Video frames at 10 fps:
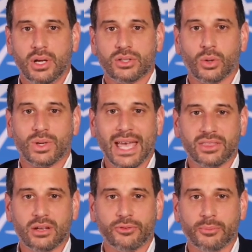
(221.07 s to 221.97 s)
So get
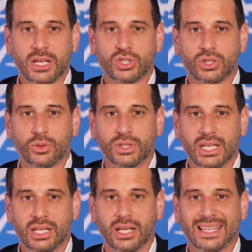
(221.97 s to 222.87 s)
the information you
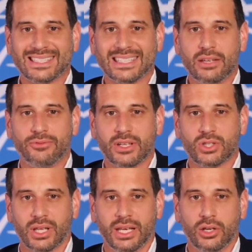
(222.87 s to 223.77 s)
need and stay
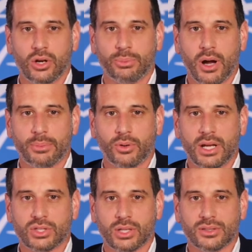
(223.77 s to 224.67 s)
vigilant in your
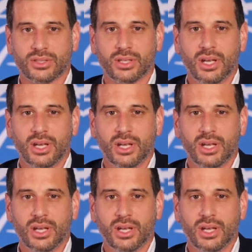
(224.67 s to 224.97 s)
preparations.